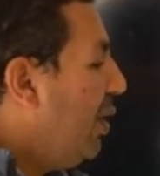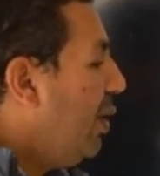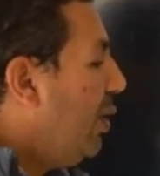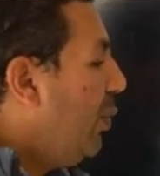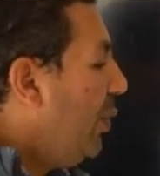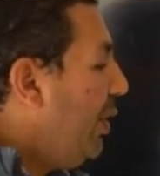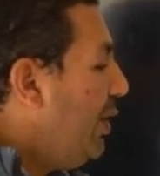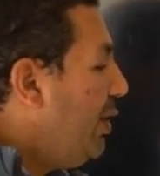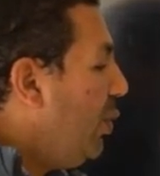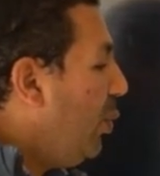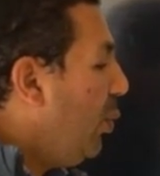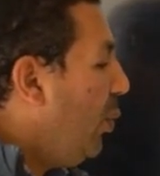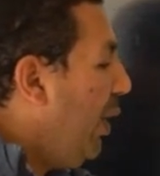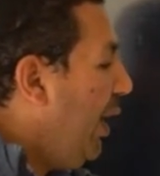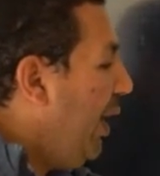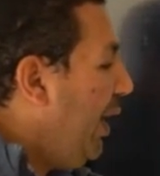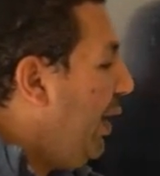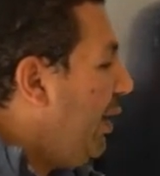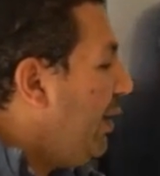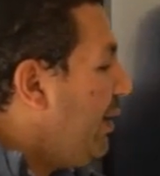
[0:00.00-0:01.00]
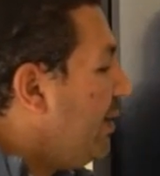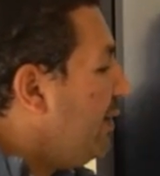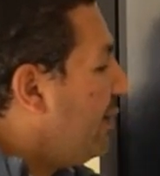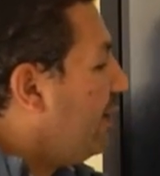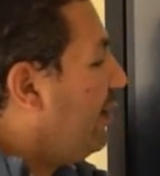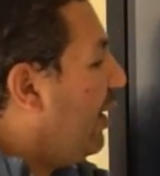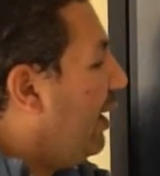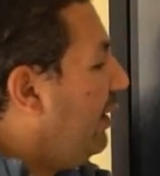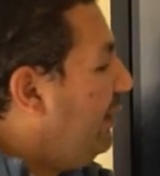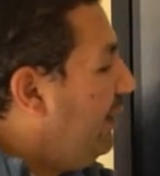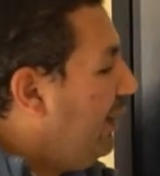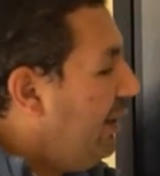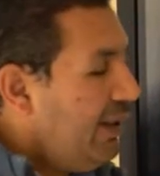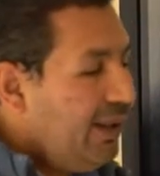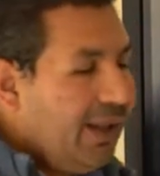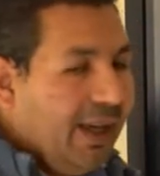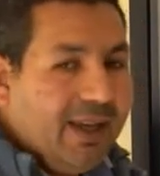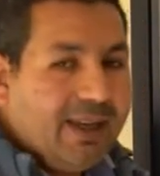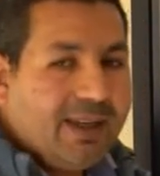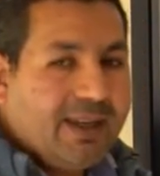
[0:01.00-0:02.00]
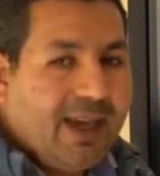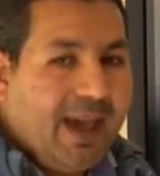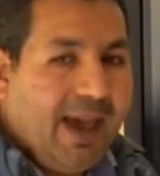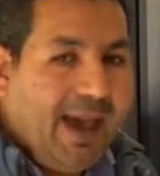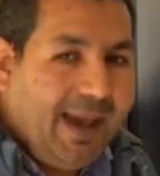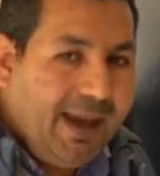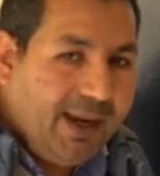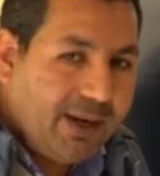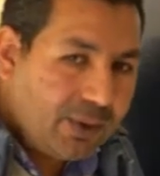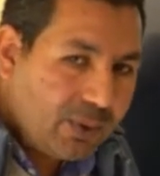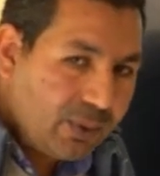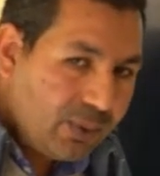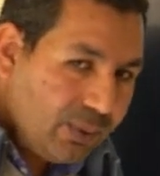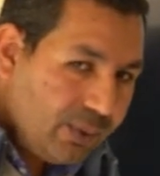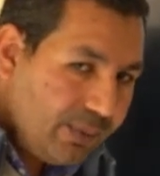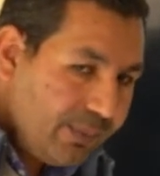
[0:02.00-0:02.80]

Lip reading: when you were studying in Cairo?